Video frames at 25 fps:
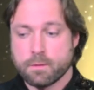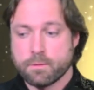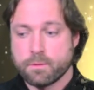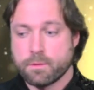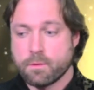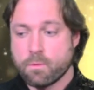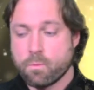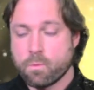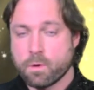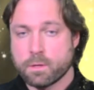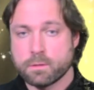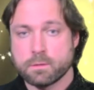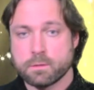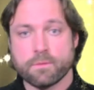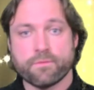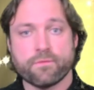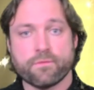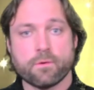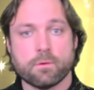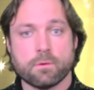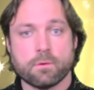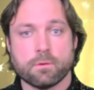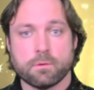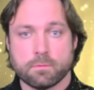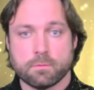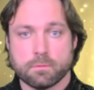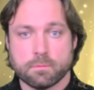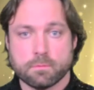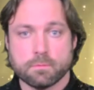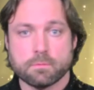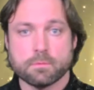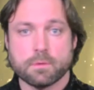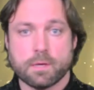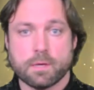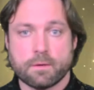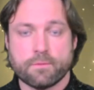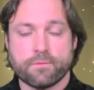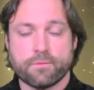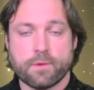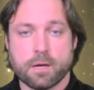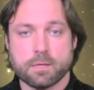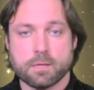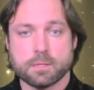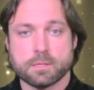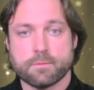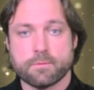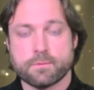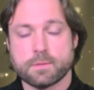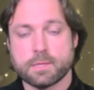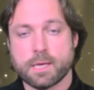wonderful
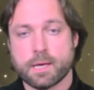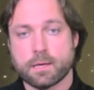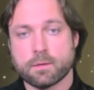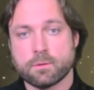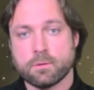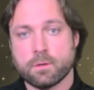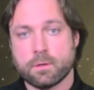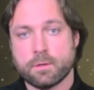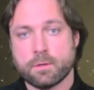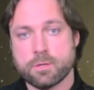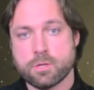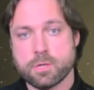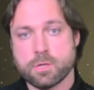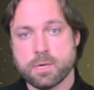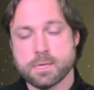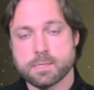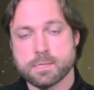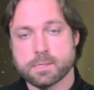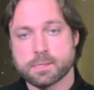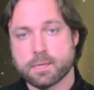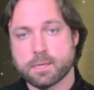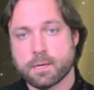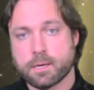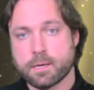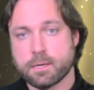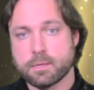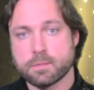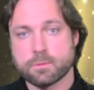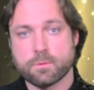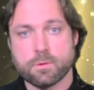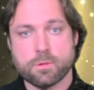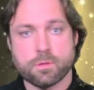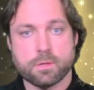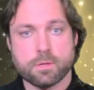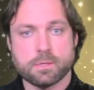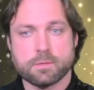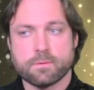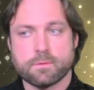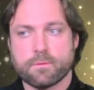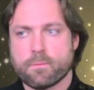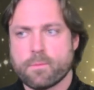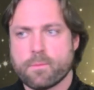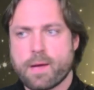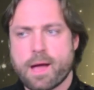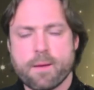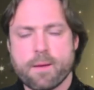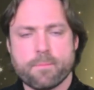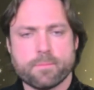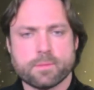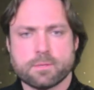advance of technology and science, which has
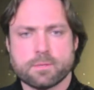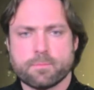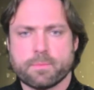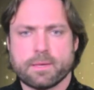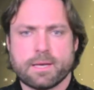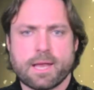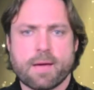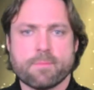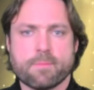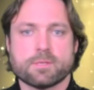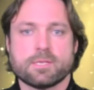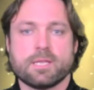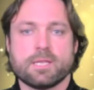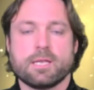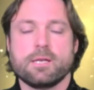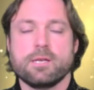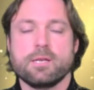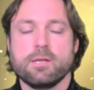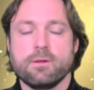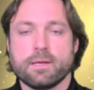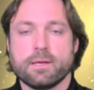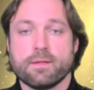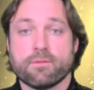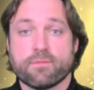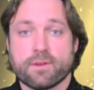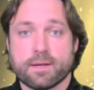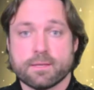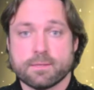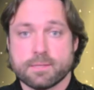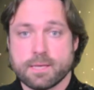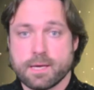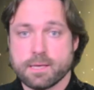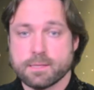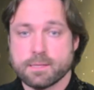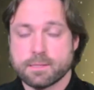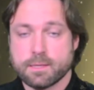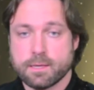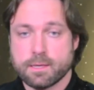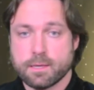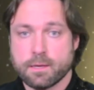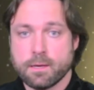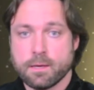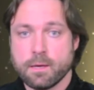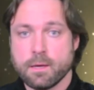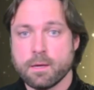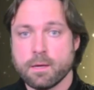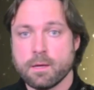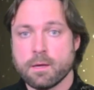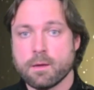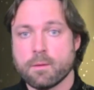been absolutely fantastic,
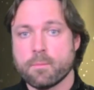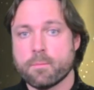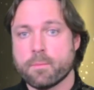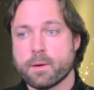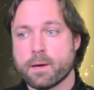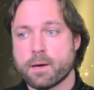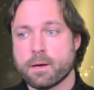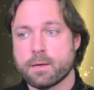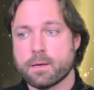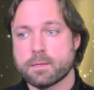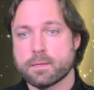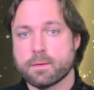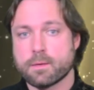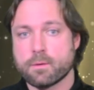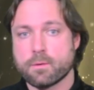but